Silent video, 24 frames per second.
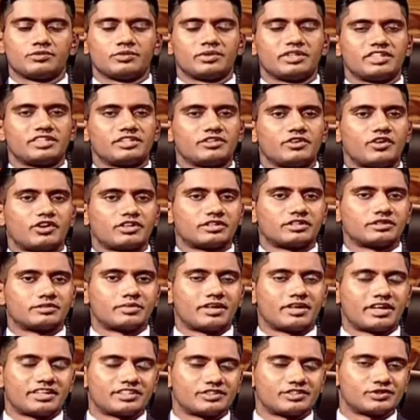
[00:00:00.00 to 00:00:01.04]
with Doctor
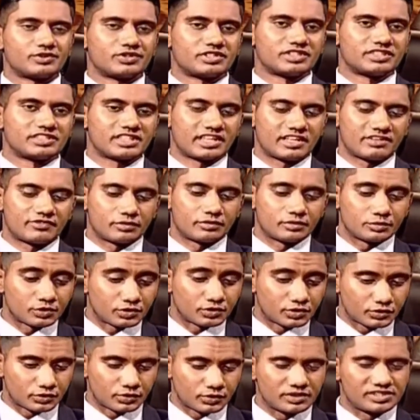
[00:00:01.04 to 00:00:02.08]
Paikiasothy
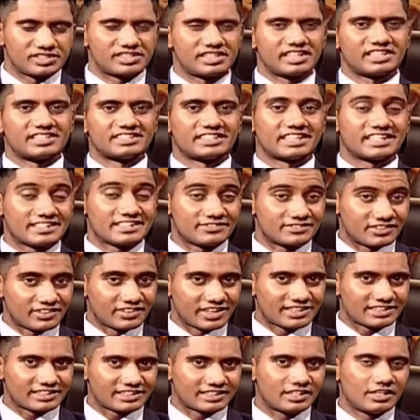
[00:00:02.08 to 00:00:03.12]
Saravanamuttu, who is the Executive
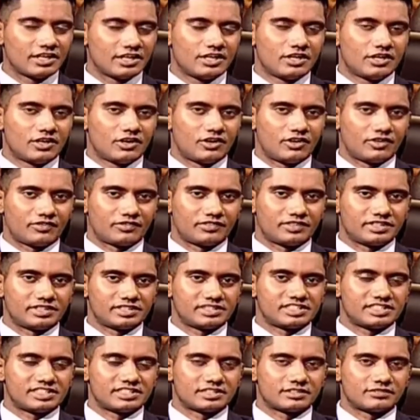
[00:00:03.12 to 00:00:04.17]
Director of the
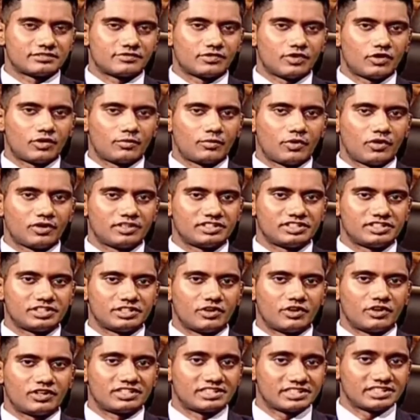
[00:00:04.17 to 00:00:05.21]
Center for Policy
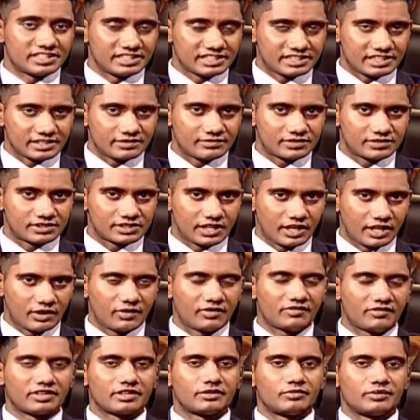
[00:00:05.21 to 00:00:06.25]
Alternatives.
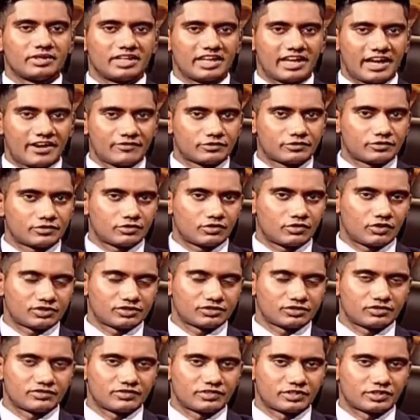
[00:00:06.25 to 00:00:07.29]
However, we have to
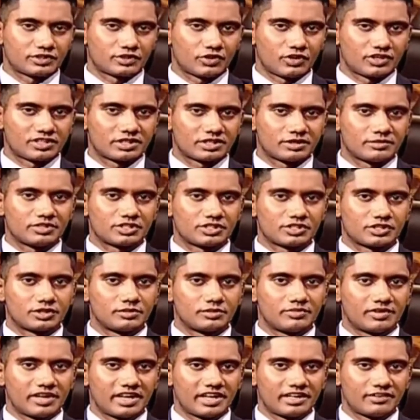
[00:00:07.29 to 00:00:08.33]
cross over for a short commercial
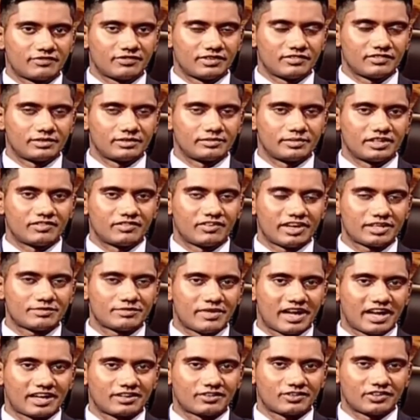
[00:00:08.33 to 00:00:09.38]
break. We will be right
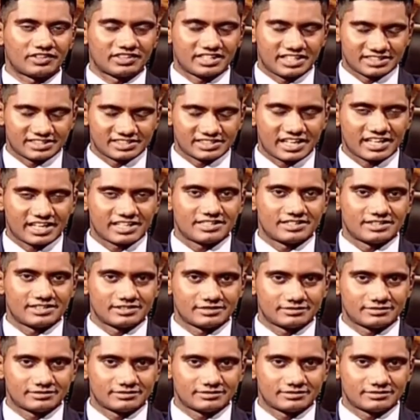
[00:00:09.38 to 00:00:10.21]
back on the other side.